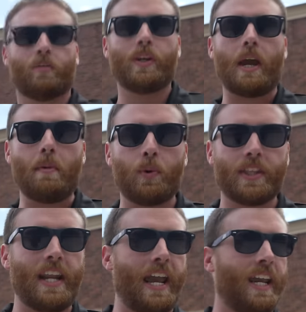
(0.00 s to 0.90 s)
Yeah. We came up
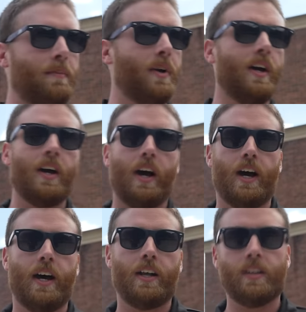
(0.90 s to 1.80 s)
with the name
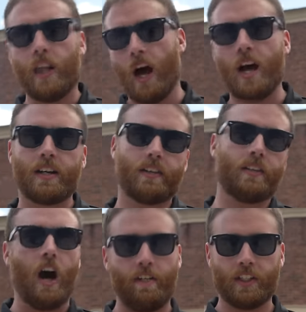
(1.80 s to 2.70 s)
uh, Lock,
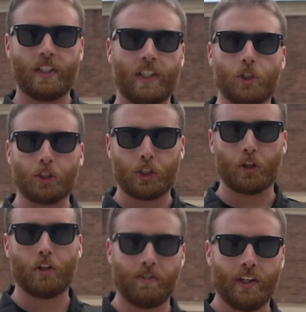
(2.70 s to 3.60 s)
obviously, to
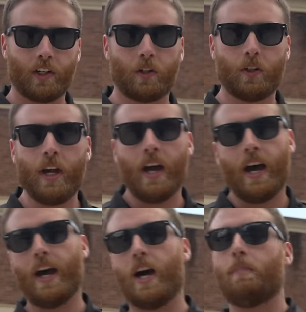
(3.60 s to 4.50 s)
secure your vehicle. Mm
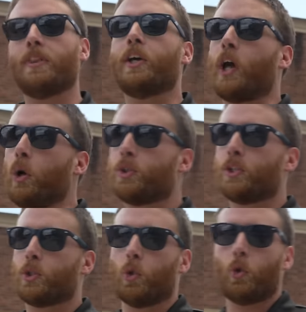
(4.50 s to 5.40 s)
-hmm. uh, but the Ghost
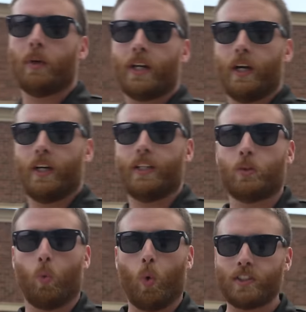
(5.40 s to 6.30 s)
is cool
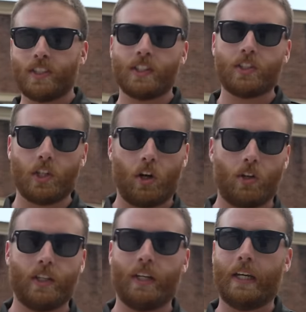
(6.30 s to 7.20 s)
because once it's
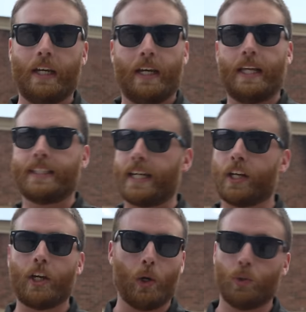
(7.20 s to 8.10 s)
installed, mm -hmm. it's
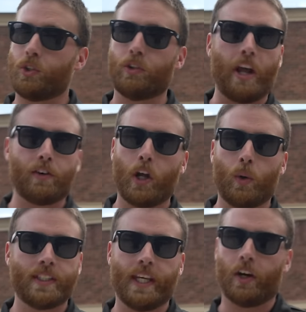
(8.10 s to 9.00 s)
like a ghost. You'll never yeah.
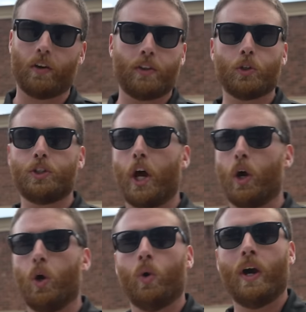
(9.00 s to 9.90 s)
know it's there. There's
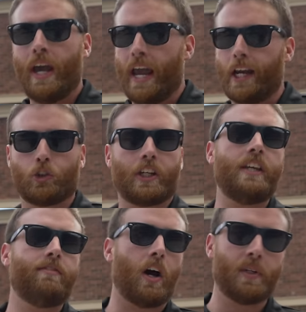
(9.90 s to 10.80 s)
no extra
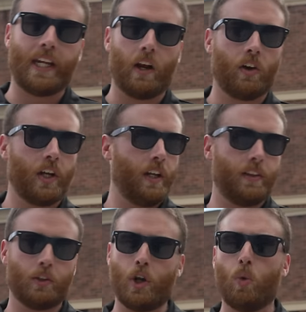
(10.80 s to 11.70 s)
key fob to carry.
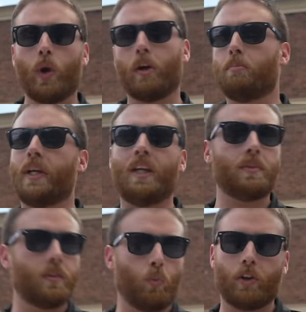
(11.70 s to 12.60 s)
There's no weird
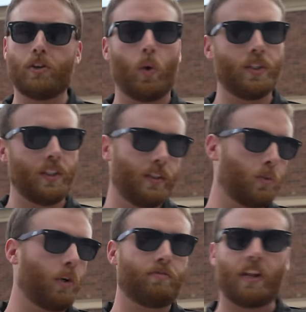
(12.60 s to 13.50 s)
beeps, weird mm-hmm.
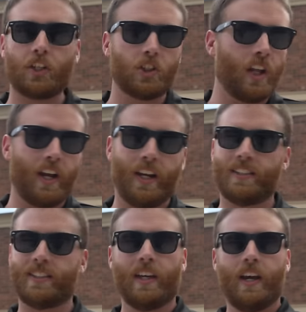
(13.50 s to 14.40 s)
noises, weird flashing
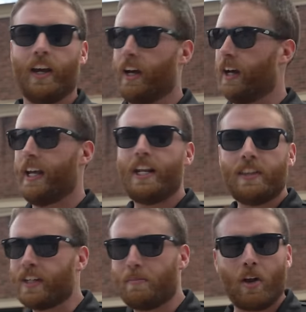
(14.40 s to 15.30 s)
lights, mm-hmm. uh,
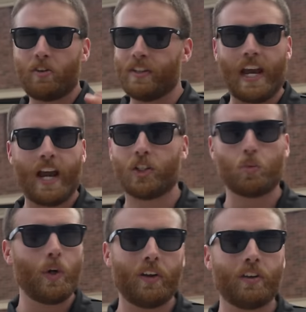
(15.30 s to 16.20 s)
anything to mount on the
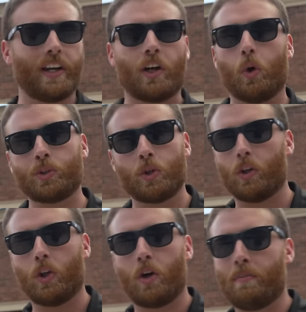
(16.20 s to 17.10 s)
dash, weird, like an old
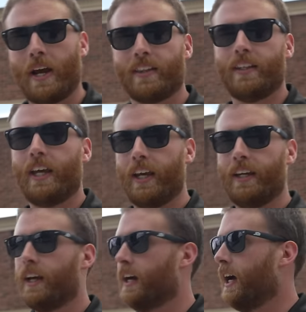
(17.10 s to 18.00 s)
school alarm back in the
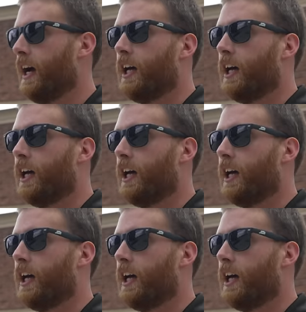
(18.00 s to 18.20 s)
day. Mm-hmm.